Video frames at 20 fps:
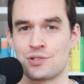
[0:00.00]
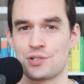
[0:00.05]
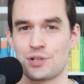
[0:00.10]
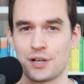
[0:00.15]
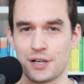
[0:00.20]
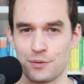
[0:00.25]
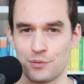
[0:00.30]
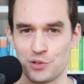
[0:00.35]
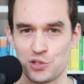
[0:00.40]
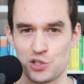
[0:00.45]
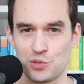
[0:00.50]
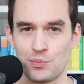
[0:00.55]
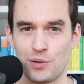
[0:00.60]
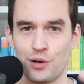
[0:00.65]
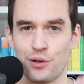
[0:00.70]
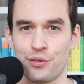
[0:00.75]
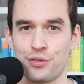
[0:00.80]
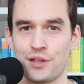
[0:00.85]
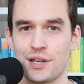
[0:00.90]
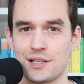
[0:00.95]
on starting with
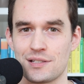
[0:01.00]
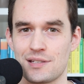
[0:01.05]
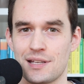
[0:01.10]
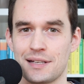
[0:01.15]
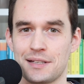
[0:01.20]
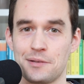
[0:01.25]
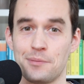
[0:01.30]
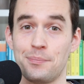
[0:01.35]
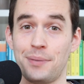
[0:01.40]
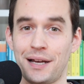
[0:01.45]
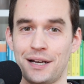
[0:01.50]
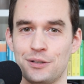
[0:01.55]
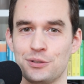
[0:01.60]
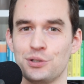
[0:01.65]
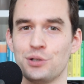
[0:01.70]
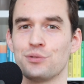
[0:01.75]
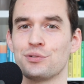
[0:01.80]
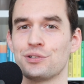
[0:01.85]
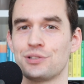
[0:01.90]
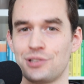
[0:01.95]
small things that
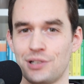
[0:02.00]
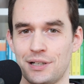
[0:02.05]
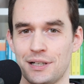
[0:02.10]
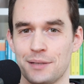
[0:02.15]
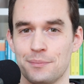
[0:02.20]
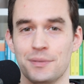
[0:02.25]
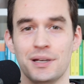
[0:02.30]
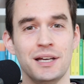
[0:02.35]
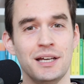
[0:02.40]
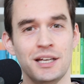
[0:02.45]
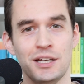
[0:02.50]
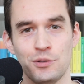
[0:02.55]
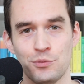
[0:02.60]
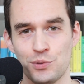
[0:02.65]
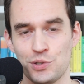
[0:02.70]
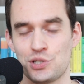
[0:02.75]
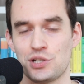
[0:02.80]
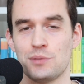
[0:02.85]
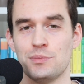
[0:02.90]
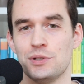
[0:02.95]
compound over time,
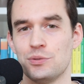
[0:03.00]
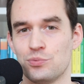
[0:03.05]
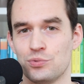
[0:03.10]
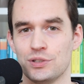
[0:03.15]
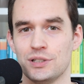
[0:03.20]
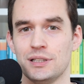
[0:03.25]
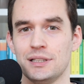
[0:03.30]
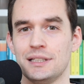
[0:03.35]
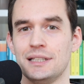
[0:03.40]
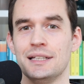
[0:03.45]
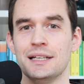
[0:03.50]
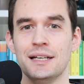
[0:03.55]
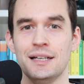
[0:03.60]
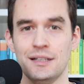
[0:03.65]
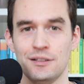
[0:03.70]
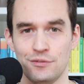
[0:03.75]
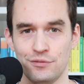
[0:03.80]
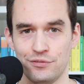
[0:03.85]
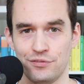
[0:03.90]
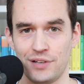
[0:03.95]
which can be really
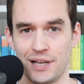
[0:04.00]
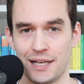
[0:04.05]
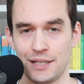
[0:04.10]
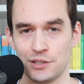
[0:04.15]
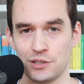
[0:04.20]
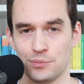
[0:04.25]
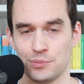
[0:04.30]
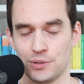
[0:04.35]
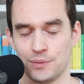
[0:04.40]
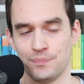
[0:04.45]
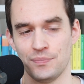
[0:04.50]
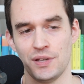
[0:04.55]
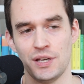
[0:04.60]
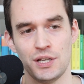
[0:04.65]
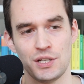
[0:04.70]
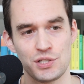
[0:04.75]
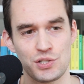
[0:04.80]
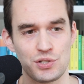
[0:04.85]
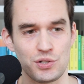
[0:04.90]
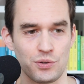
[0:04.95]
valuable.
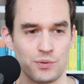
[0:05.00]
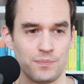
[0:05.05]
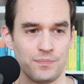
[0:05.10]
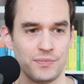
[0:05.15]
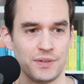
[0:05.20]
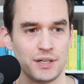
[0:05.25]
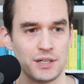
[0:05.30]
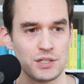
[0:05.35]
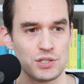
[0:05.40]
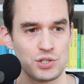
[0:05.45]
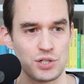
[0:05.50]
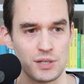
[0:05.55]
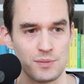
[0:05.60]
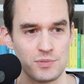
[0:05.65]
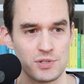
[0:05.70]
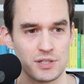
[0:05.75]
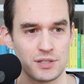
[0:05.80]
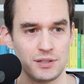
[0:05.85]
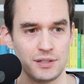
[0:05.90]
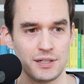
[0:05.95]
So
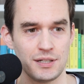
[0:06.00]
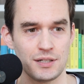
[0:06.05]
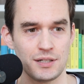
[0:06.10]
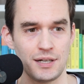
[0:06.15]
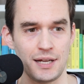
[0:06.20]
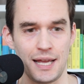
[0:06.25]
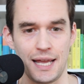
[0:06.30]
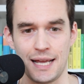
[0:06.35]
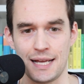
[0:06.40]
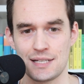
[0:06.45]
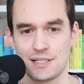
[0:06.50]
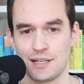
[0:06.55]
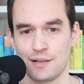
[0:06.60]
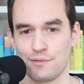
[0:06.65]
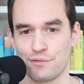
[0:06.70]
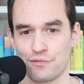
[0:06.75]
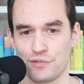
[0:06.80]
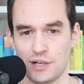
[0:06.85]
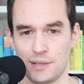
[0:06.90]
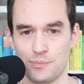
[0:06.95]
James Clear has a
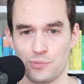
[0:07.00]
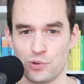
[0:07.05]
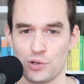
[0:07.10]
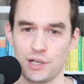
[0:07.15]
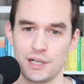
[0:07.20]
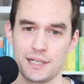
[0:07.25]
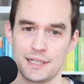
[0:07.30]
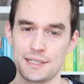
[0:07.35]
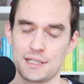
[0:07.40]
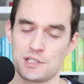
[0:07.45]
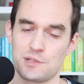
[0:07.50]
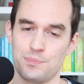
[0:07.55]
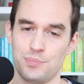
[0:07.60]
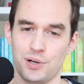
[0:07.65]
framework in his